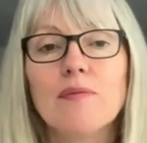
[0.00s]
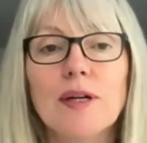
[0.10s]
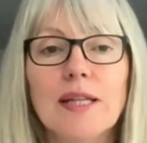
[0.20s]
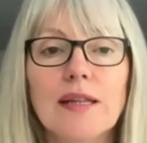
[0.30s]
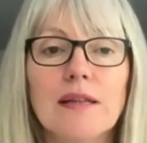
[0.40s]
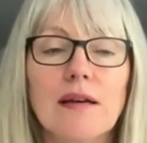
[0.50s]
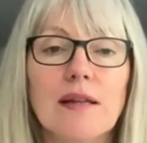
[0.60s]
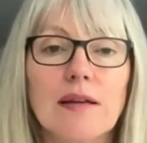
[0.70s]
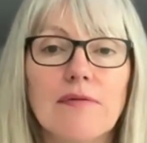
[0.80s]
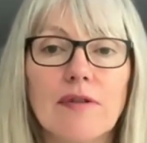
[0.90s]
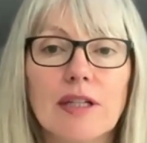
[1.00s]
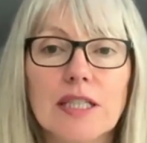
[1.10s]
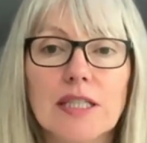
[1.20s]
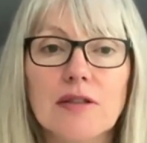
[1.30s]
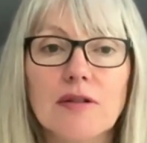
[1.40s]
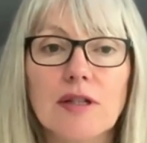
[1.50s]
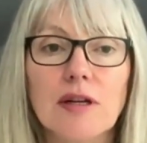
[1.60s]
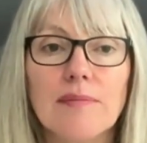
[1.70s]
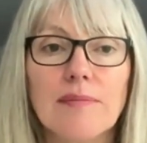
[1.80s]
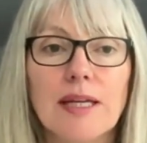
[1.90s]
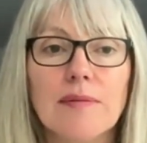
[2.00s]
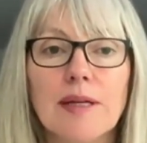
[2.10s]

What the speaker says: I think Francesca and I may